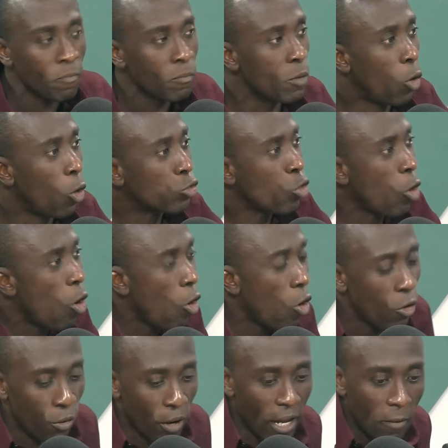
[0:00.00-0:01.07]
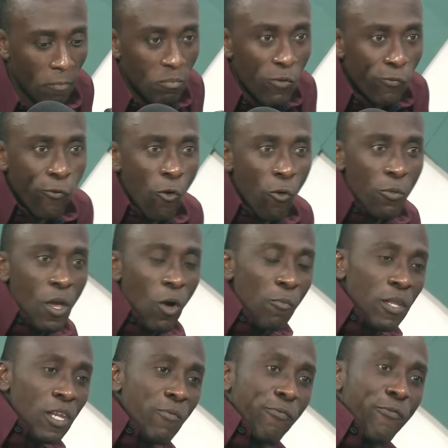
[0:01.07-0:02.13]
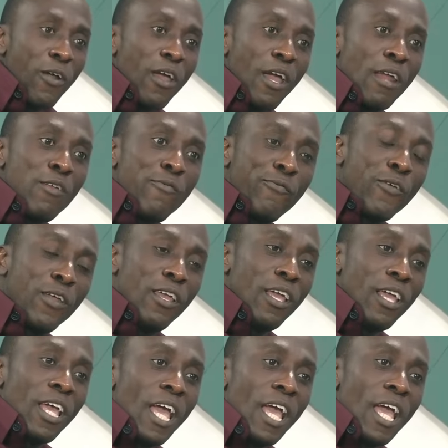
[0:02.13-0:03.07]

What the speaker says: mikoto, eh, mifu, we will be the free, eh, the free,